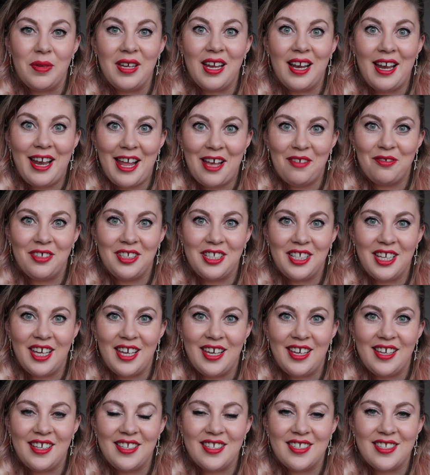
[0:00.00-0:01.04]
be 11
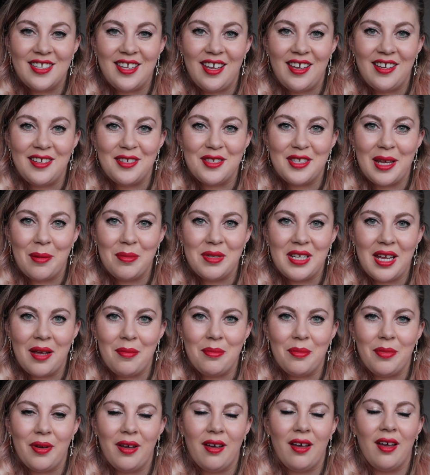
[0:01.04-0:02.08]
years in
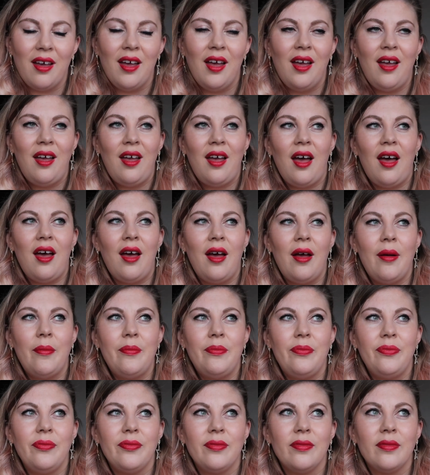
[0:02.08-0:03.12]
September.
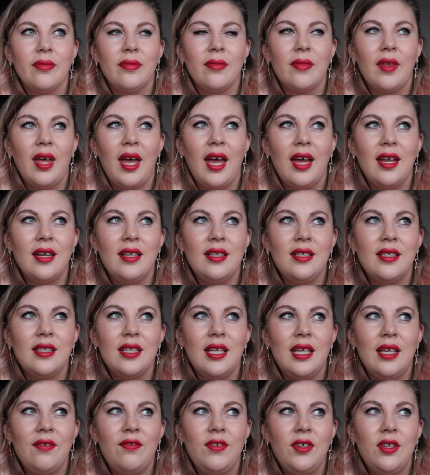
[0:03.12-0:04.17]
And
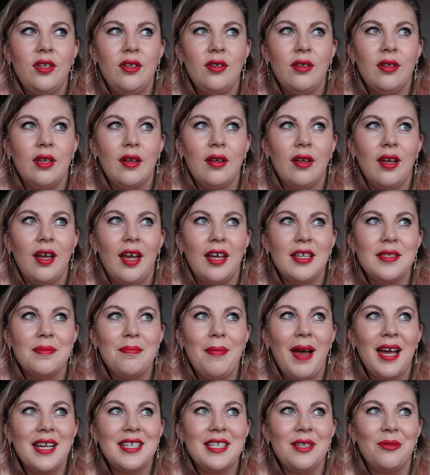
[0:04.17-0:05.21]
if you, as
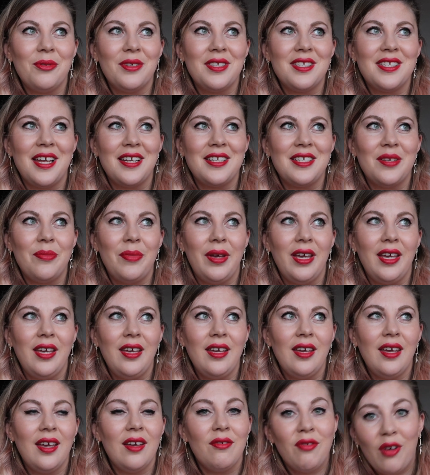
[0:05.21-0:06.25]
Maddie once said to
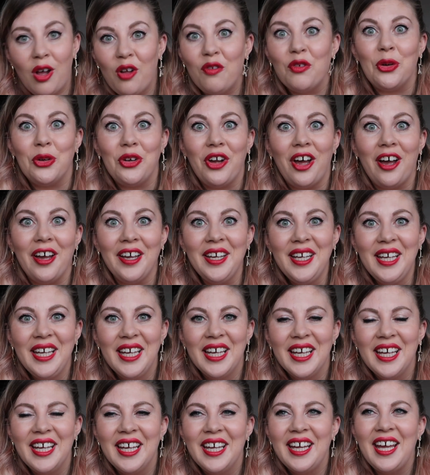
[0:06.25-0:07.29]
me, evolve or die.
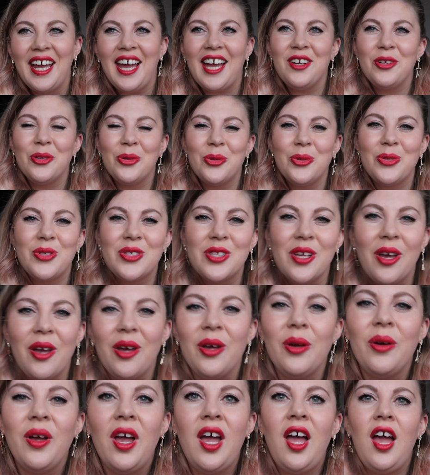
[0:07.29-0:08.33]
And
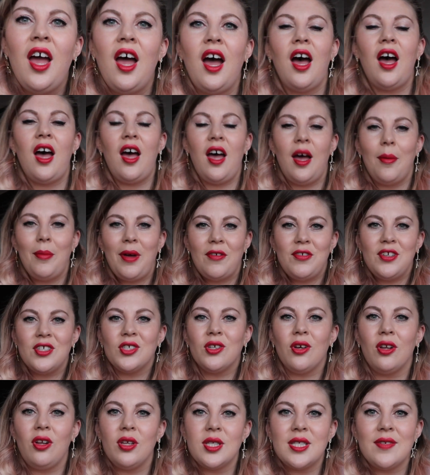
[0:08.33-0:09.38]
also, I've
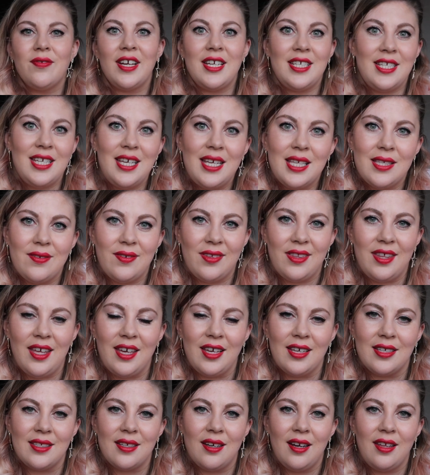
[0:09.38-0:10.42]
just got lots of ideas for
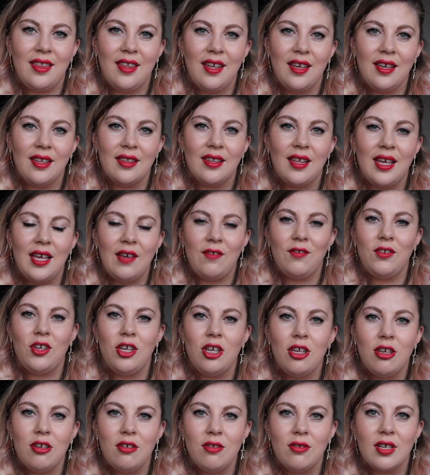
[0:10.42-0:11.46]
things, and I think that if
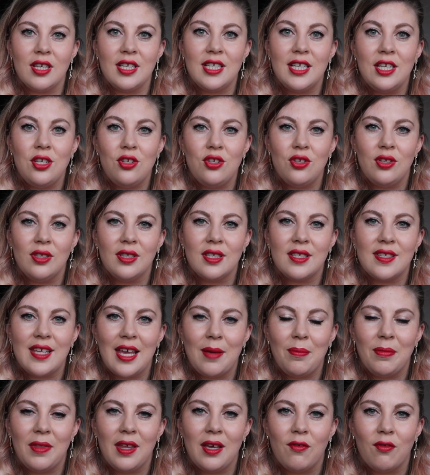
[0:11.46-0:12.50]
you continue doing the
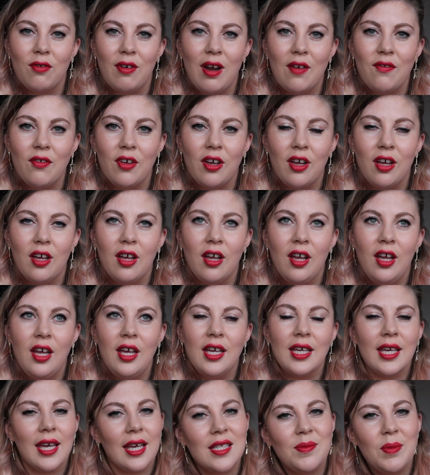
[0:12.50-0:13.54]
same thing forever,
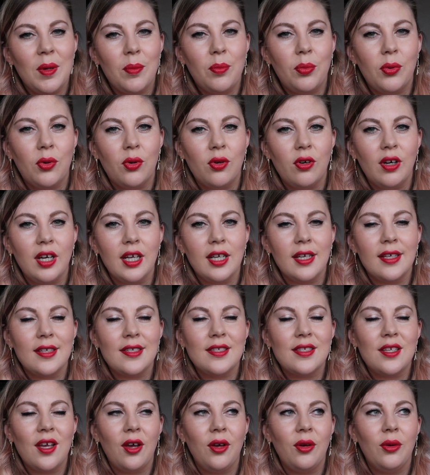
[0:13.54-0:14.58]
it gets a bit boring.
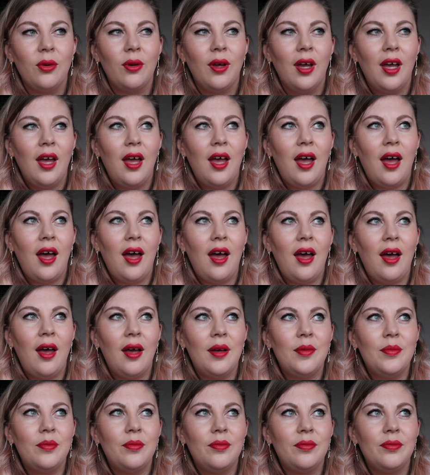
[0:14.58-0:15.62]
So
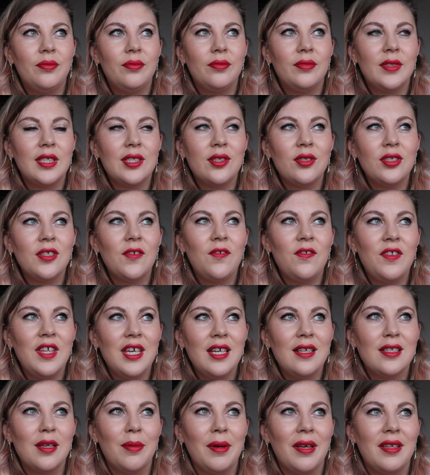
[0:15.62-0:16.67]
there's lots of
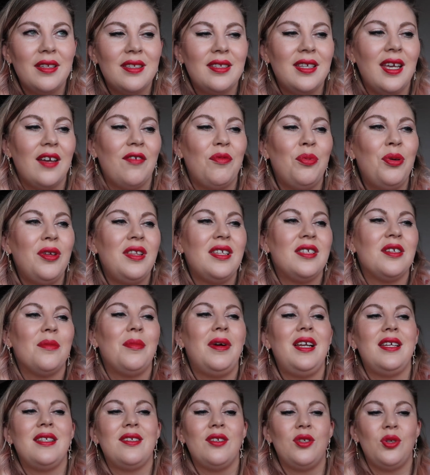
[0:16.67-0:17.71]
things coming out this year. I've put this on
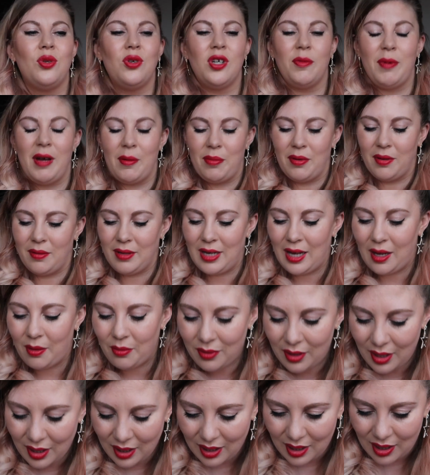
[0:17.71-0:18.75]
my list to talk about, but now
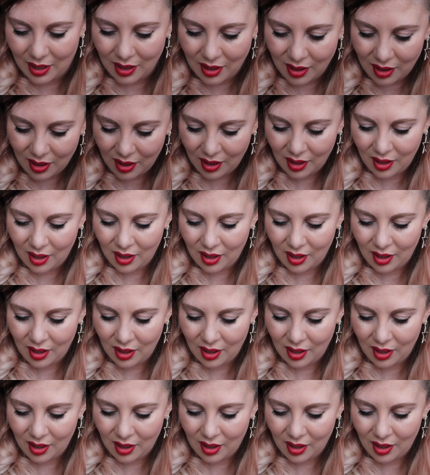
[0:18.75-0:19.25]
I'm thinking